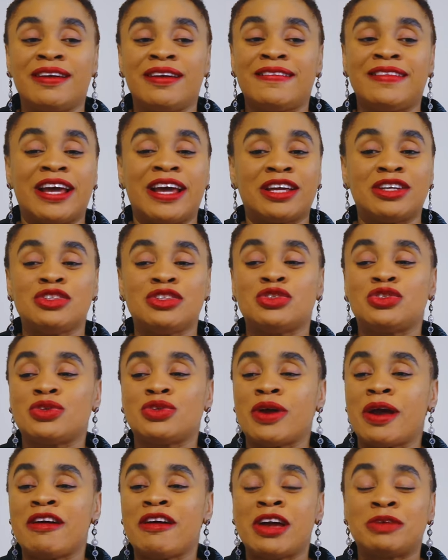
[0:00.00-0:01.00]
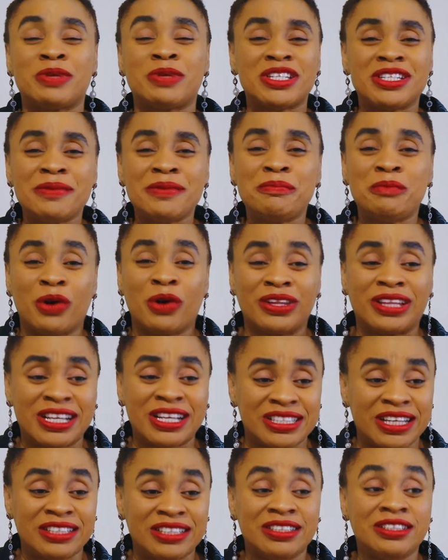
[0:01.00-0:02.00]
like, especially
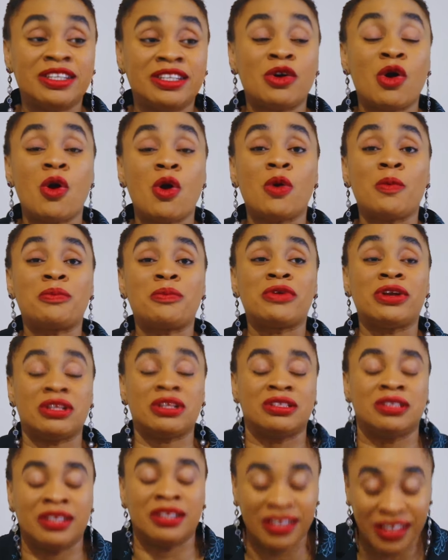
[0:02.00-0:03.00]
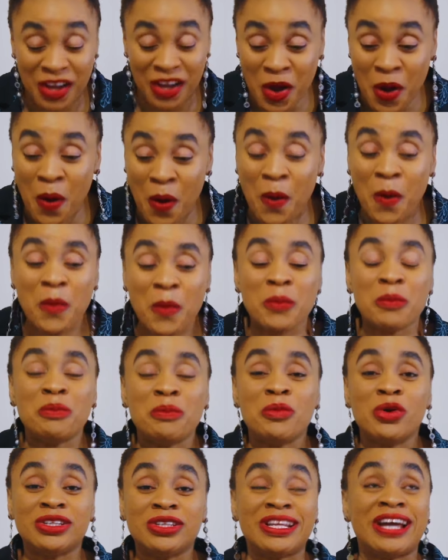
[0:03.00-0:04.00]
mothers, I mean, they all
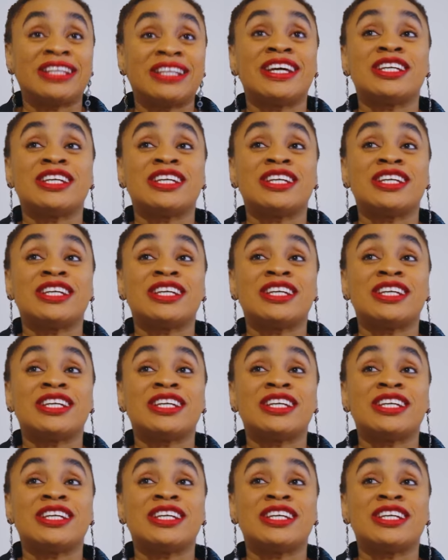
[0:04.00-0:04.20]
like,